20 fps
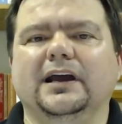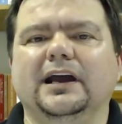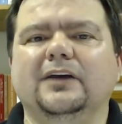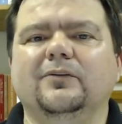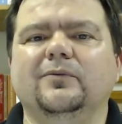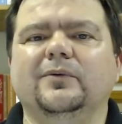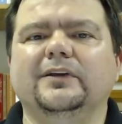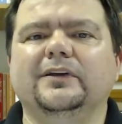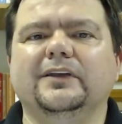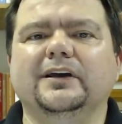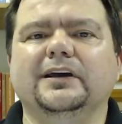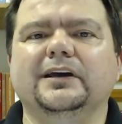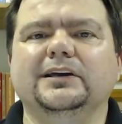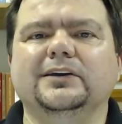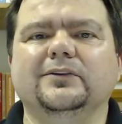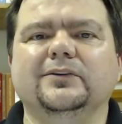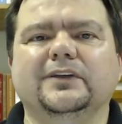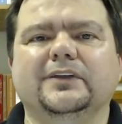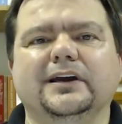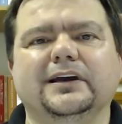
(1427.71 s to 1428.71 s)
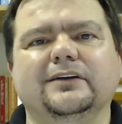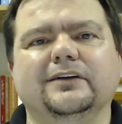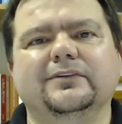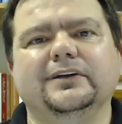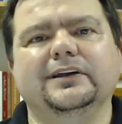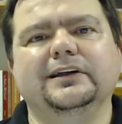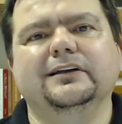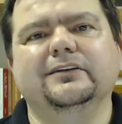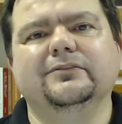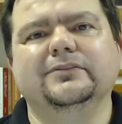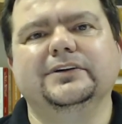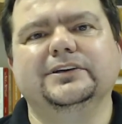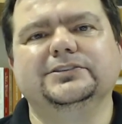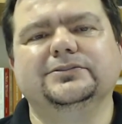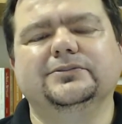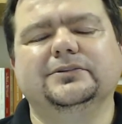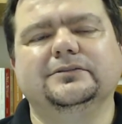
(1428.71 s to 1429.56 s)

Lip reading: everything you think of an individual.